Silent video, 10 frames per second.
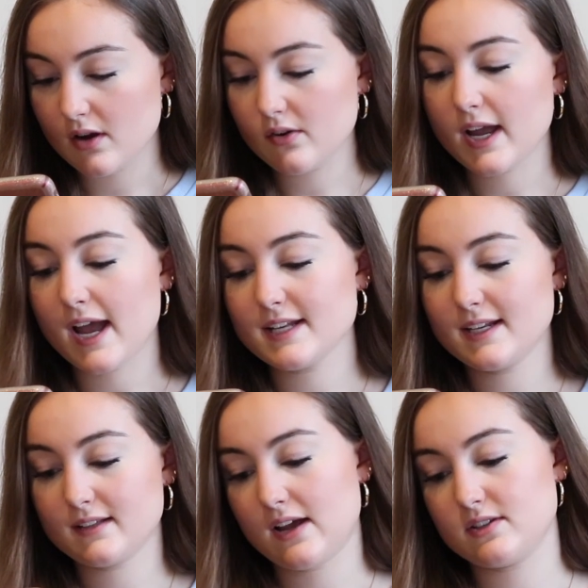Okay, I
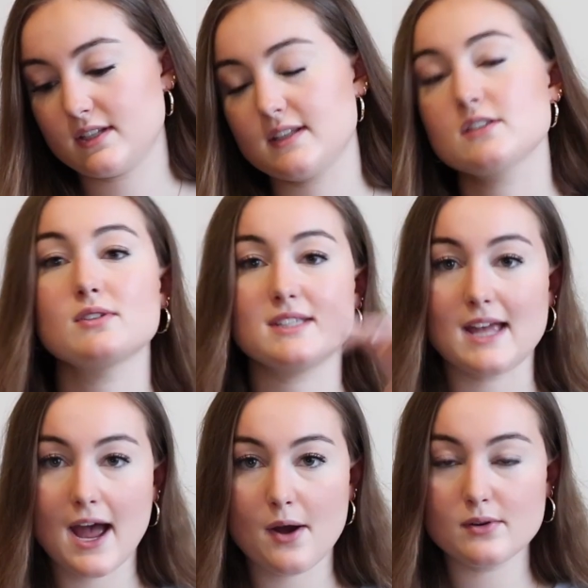see how the house is. So it's the
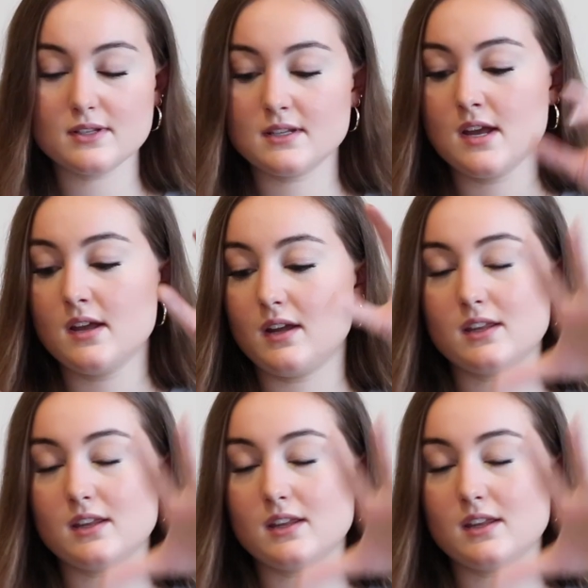house,